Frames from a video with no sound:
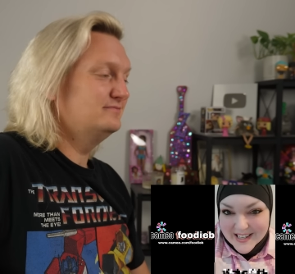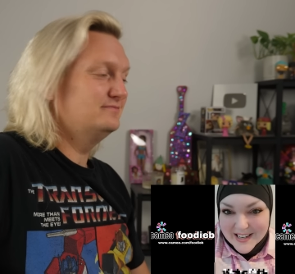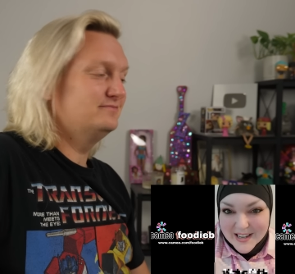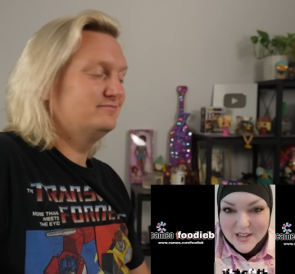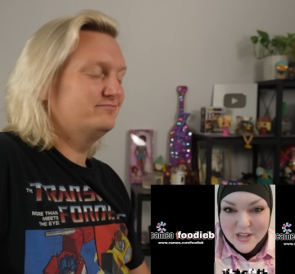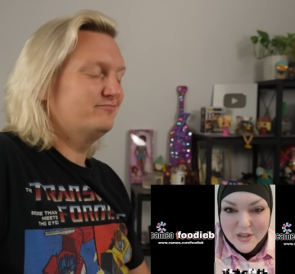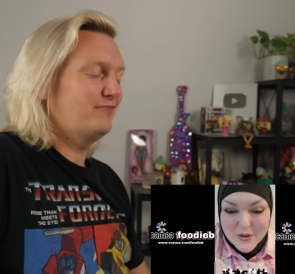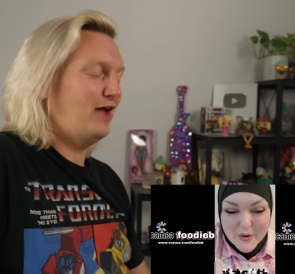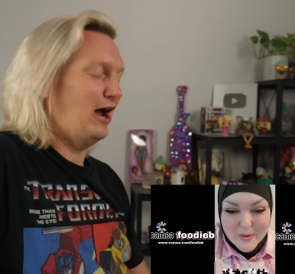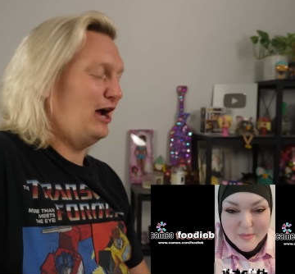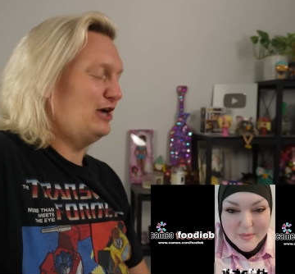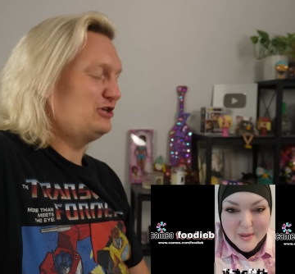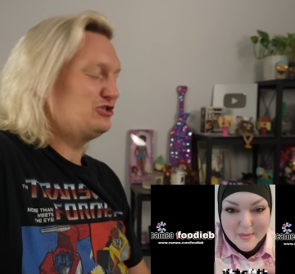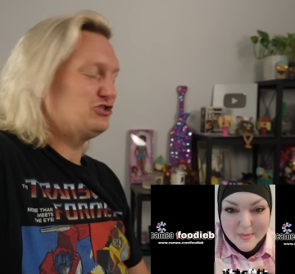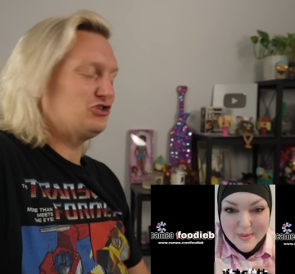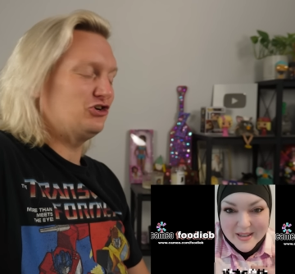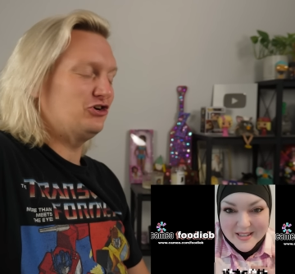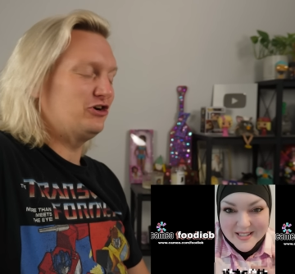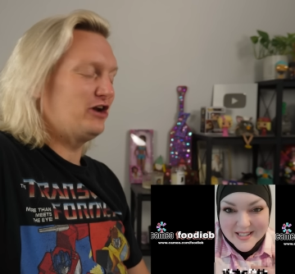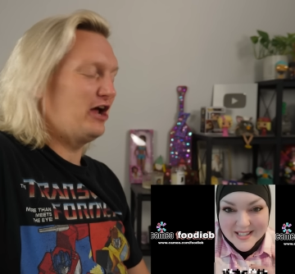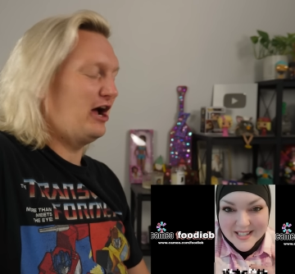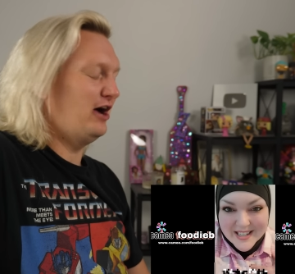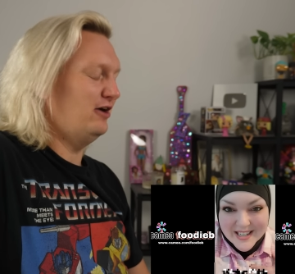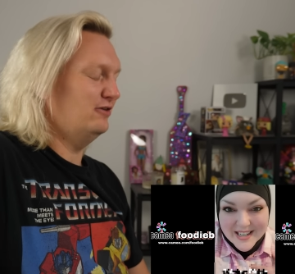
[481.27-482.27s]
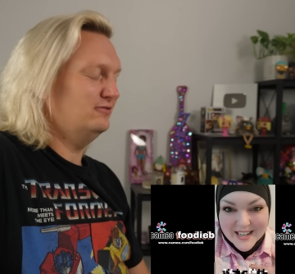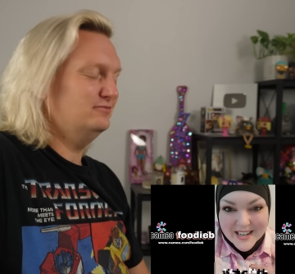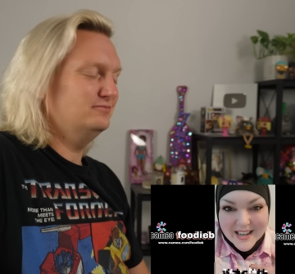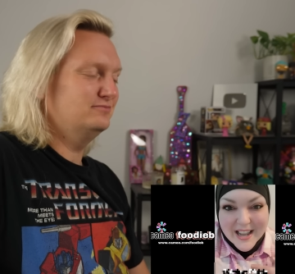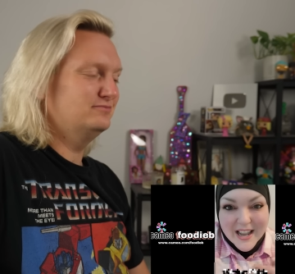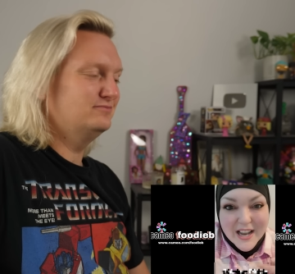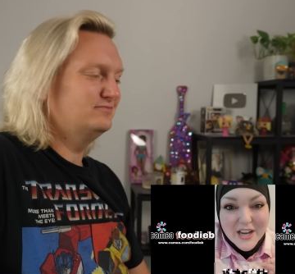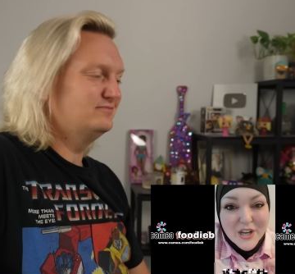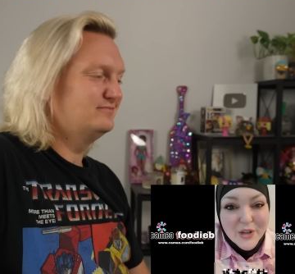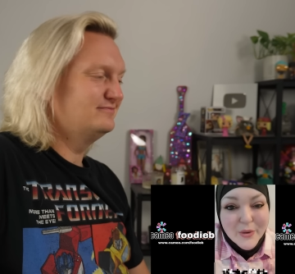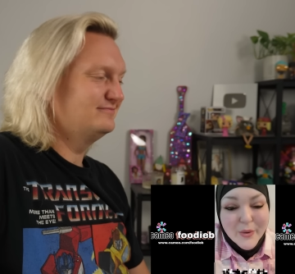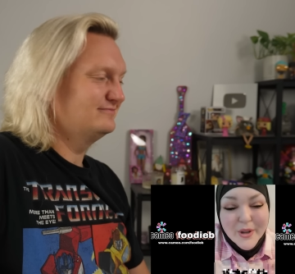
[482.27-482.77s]
Speaker 1: I sure don't. All you have to do
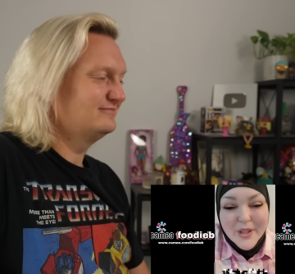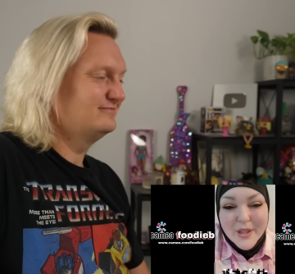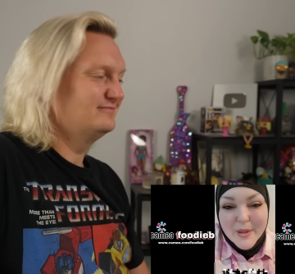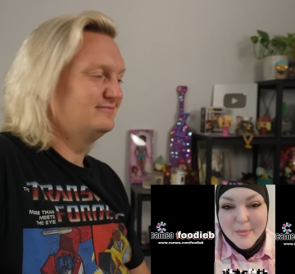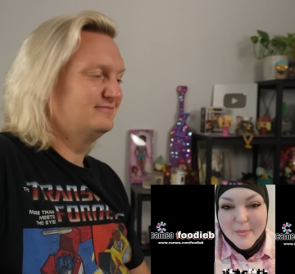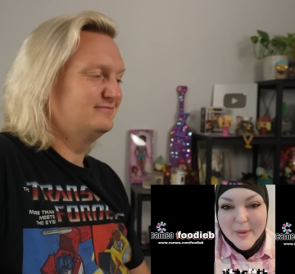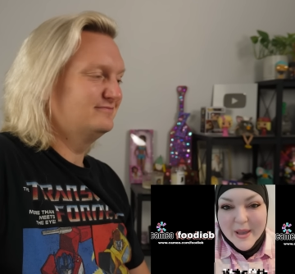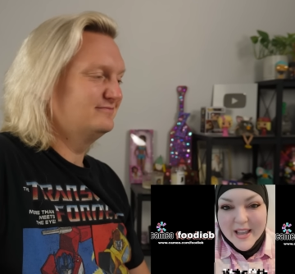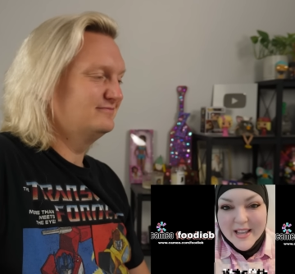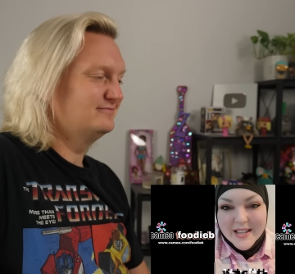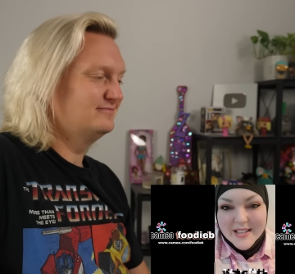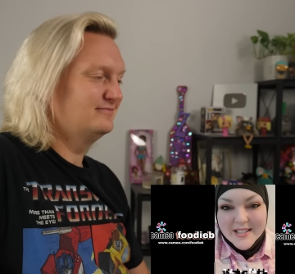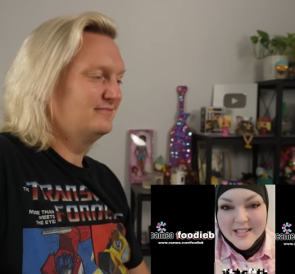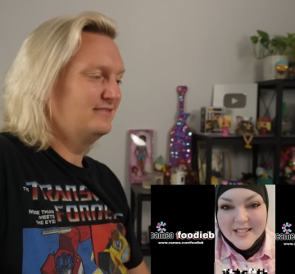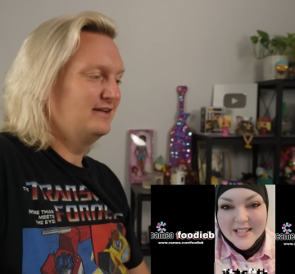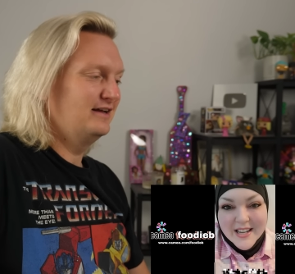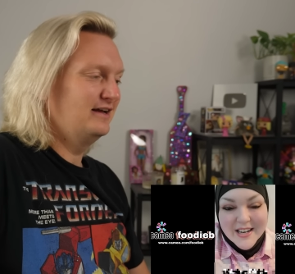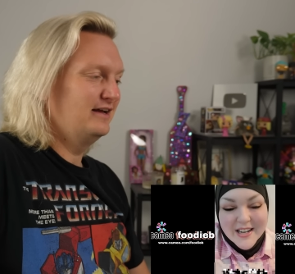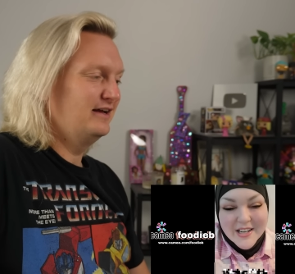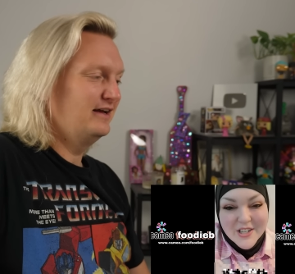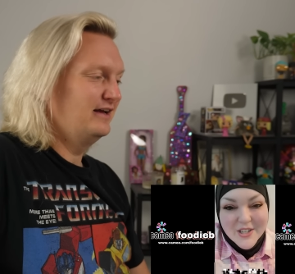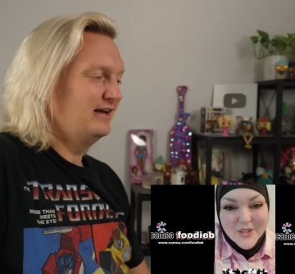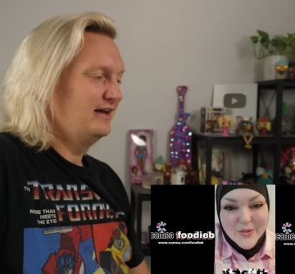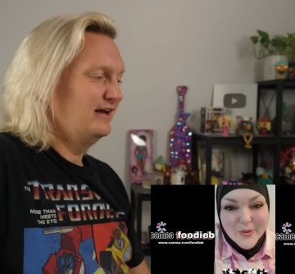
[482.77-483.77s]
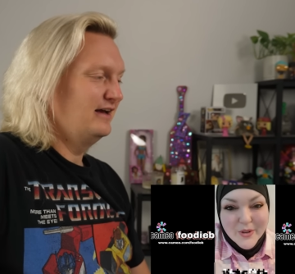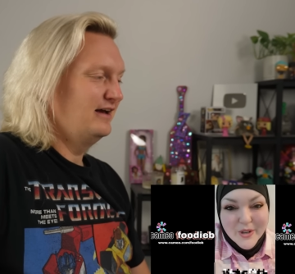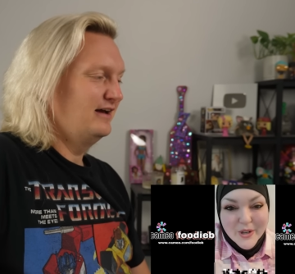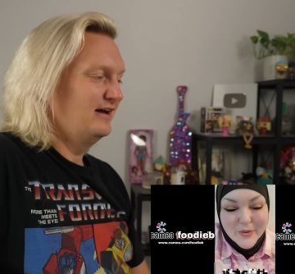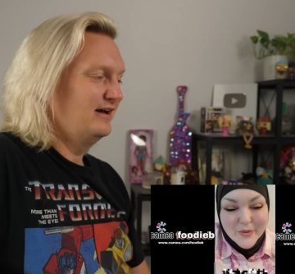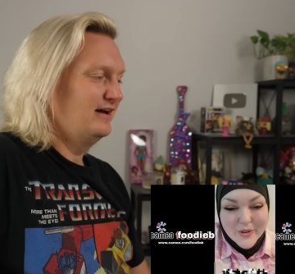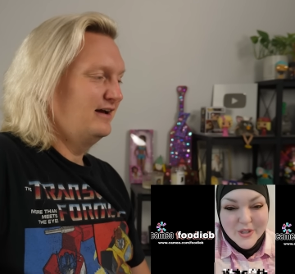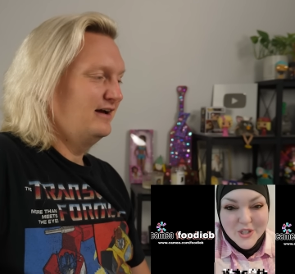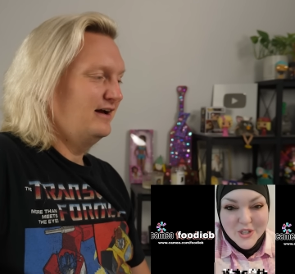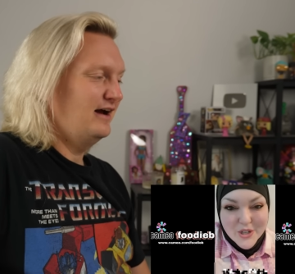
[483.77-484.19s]
is request a personalized video